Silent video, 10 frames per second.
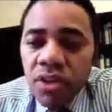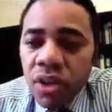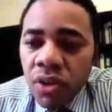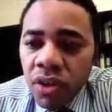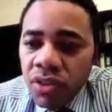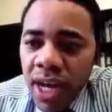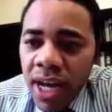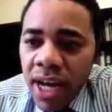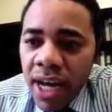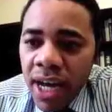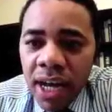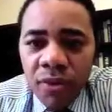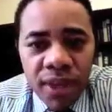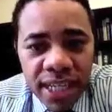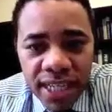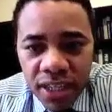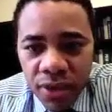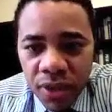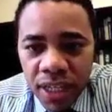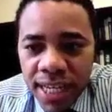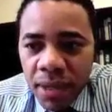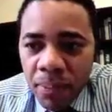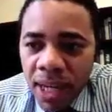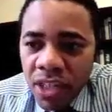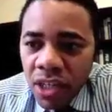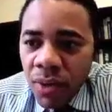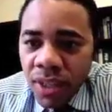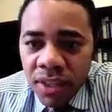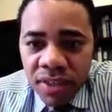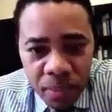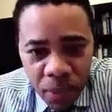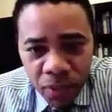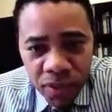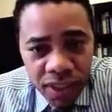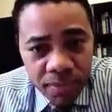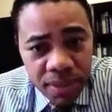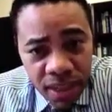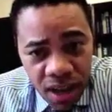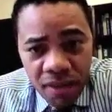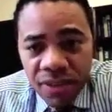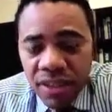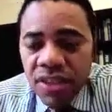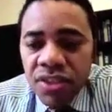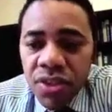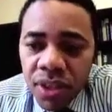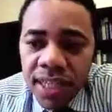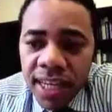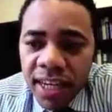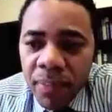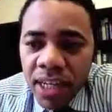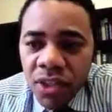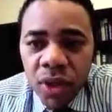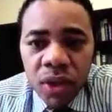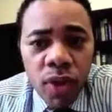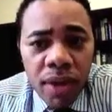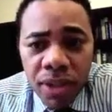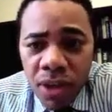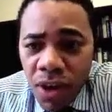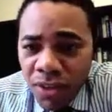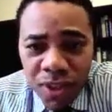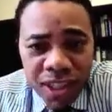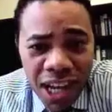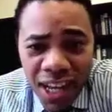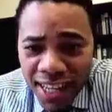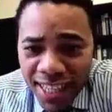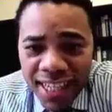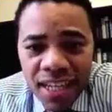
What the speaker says: You can also get it by reading. You can get it by going to symposiums and conferences. You can get it by doing webinars online.